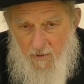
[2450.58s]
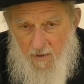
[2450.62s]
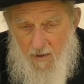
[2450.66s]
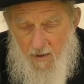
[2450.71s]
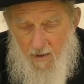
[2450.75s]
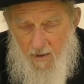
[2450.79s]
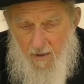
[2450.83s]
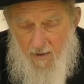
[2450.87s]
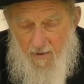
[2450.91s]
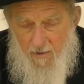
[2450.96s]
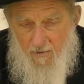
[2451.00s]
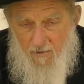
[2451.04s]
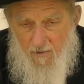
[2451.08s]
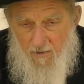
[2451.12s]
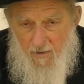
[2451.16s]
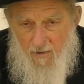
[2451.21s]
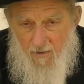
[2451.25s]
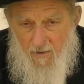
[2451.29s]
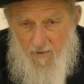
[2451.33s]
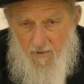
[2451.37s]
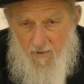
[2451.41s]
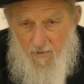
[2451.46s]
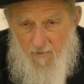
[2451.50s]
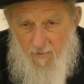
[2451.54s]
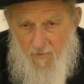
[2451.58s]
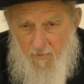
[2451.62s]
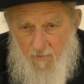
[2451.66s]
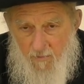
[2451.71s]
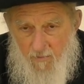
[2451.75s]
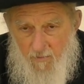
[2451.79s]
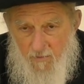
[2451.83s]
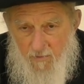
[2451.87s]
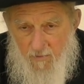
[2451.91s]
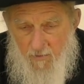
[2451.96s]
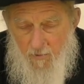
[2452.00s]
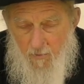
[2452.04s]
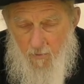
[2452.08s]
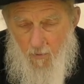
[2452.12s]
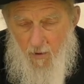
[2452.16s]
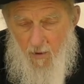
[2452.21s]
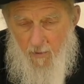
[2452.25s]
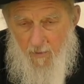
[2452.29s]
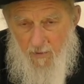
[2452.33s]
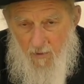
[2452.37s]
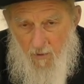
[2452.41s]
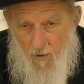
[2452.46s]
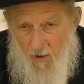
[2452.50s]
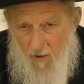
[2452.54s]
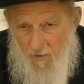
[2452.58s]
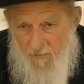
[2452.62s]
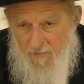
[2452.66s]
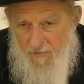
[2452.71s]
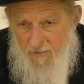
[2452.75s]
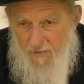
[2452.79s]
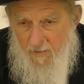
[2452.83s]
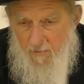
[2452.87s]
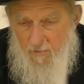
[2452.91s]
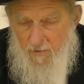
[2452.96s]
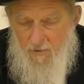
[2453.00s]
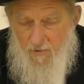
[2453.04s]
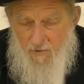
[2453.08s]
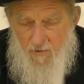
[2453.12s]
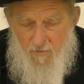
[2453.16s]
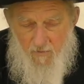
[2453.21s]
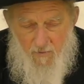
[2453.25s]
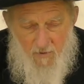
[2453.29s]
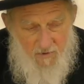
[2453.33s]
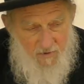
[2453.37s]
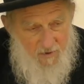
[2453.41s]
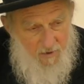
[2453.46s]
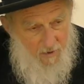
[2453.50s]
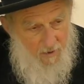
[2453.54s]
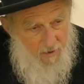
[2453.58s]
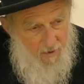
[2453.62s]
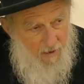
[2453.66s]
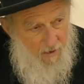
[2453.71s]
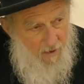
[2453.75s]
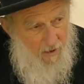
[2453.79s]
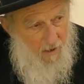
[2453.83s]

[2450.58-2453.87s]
And the boy went off and he was in university.